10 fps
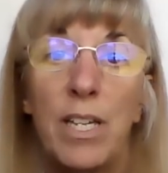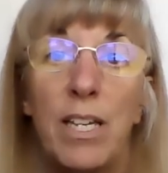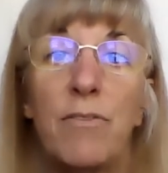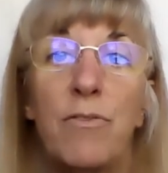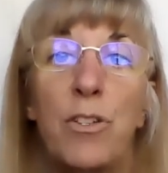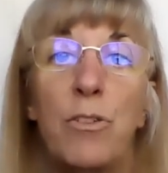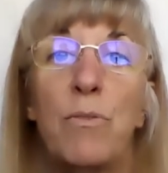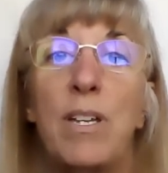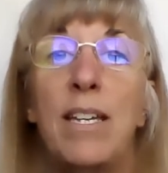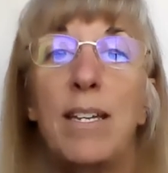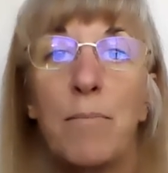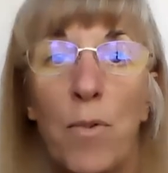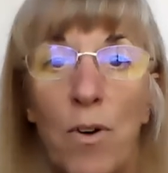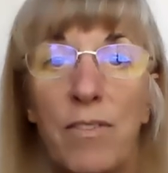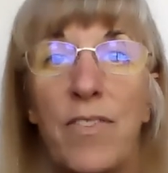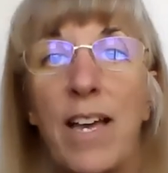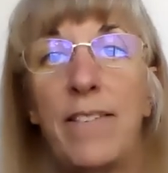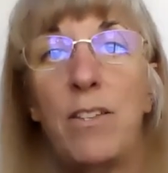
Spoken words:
if you eat more fat